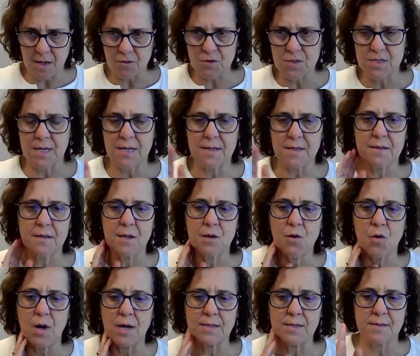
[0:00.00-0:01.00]
outside the
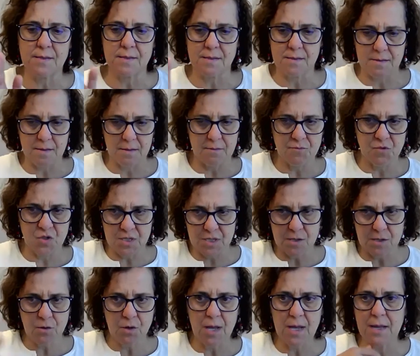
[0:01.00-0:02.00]
US,
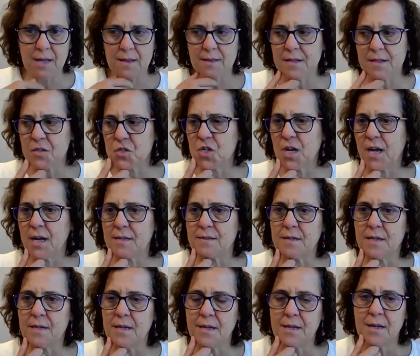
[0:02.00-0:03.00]
just looking at the chat,